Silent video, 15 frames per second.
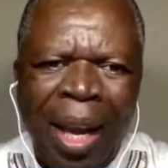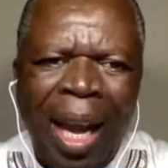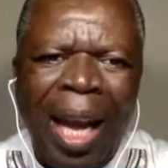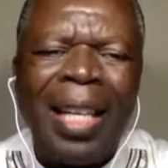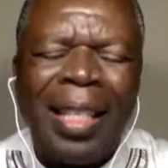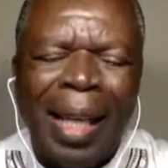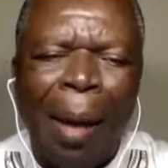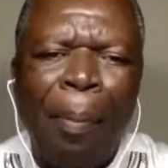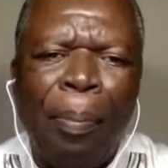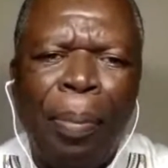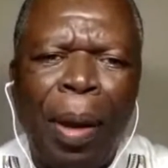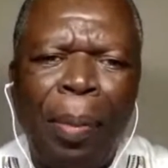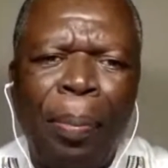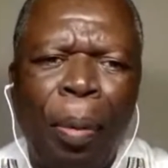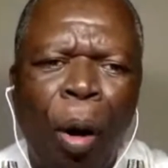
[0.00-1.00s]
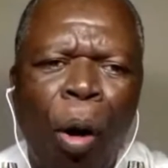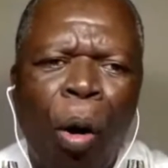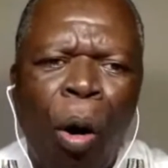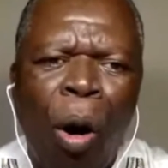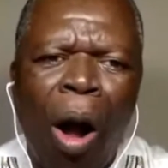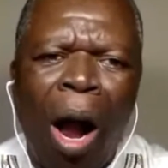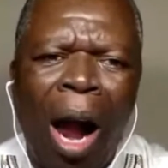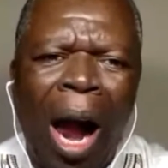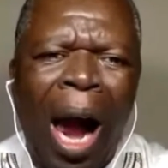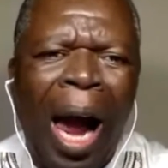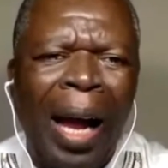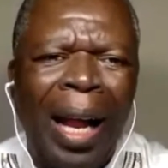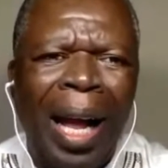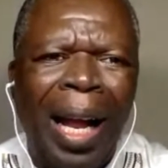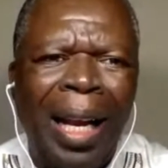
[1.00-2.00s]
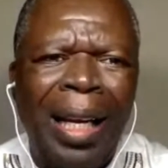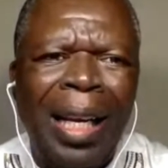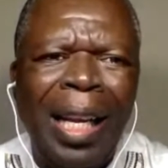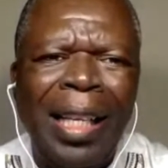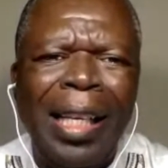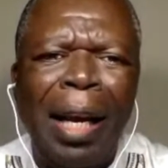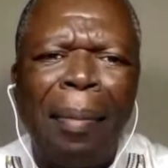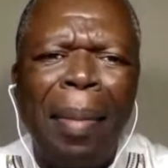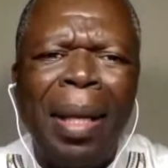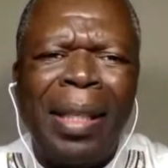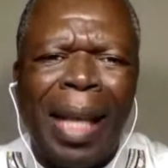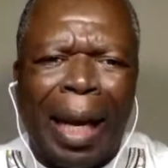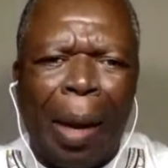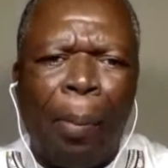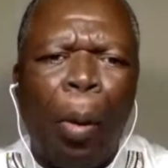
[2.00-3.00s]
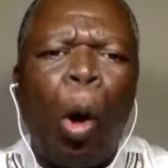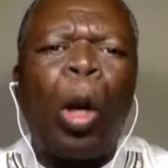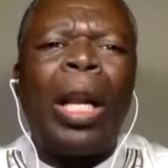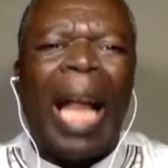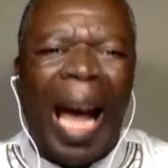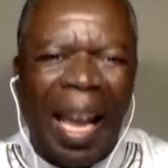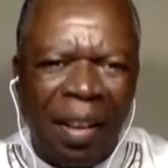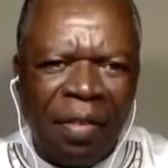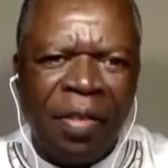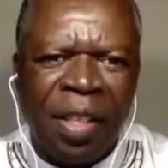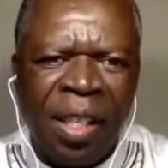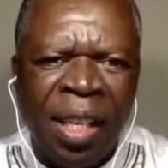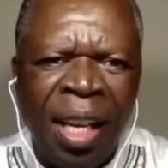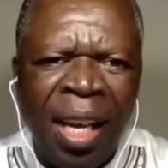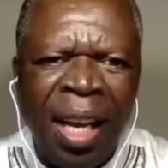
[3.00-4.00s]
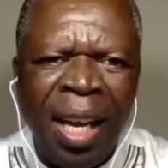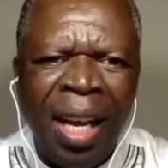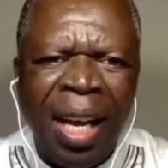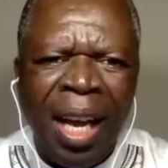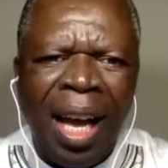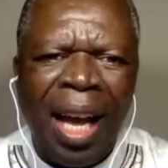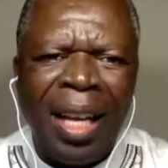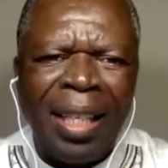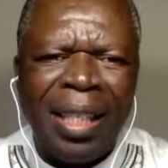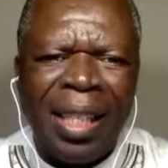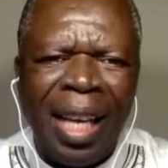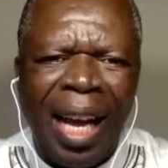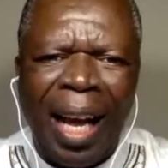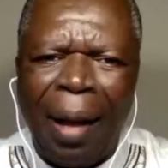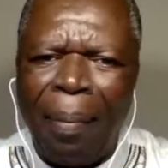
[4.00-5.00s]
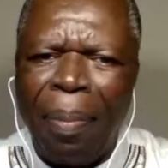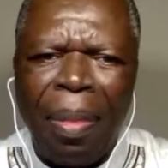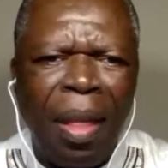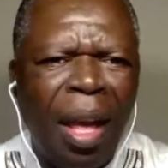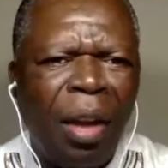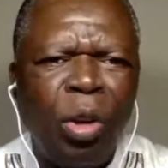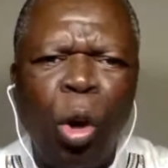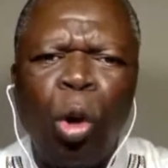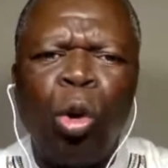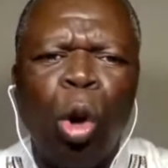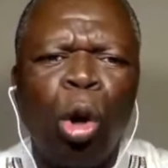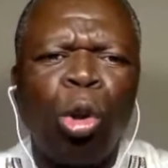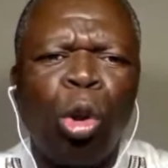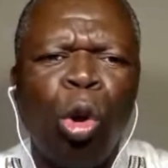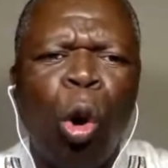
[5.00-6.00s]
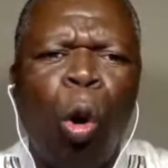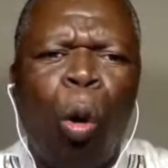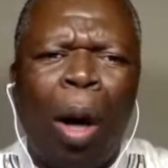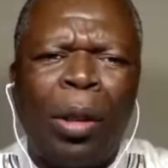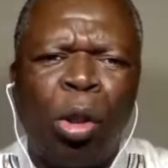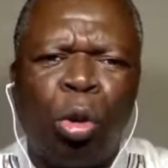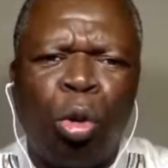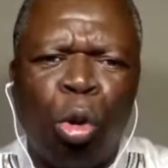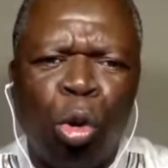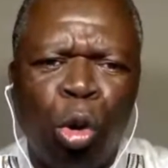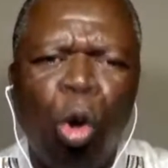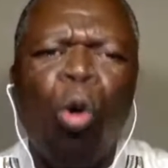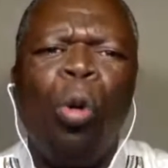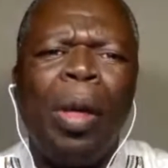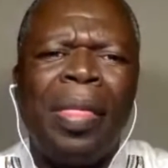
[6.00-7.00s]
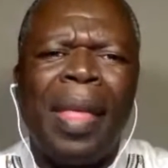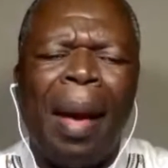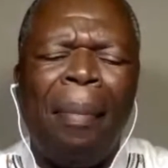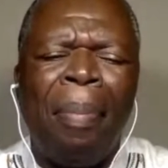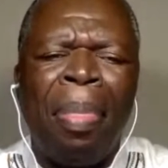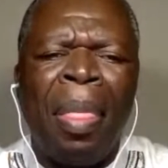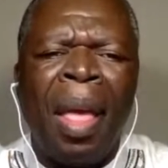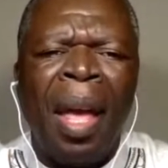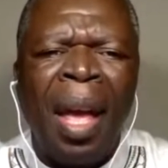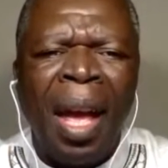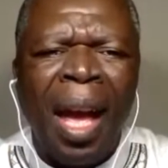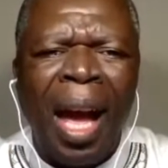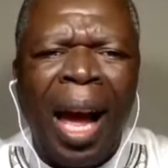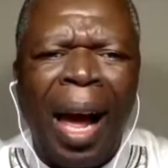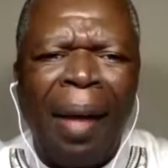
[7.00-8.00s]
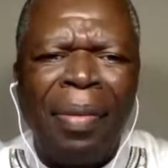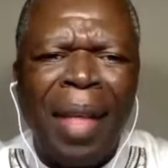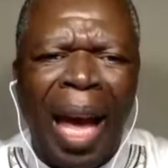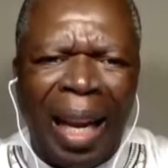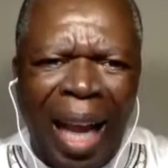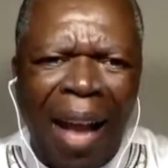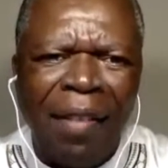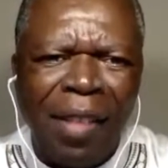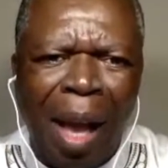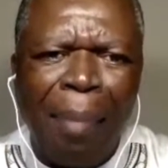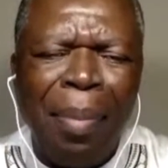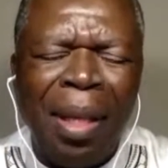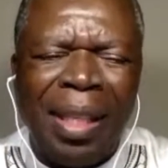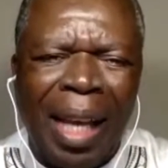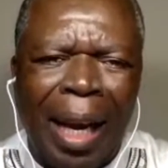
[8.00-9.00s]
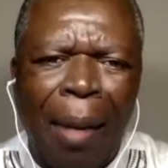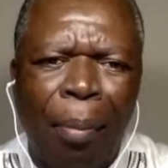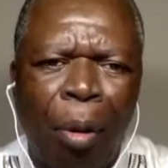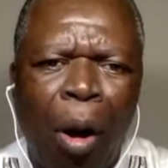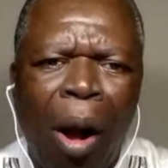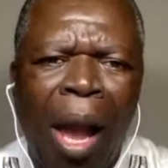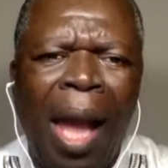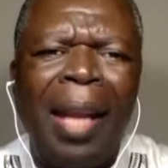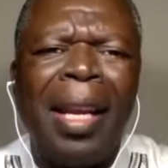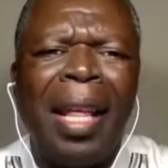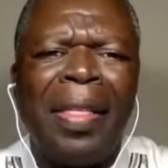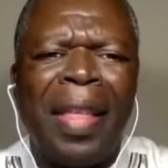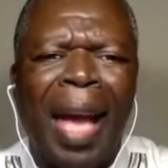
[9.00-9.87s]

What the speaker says: And some people are leading miserable lives and you don't know what to do with them. Their lives are miserable and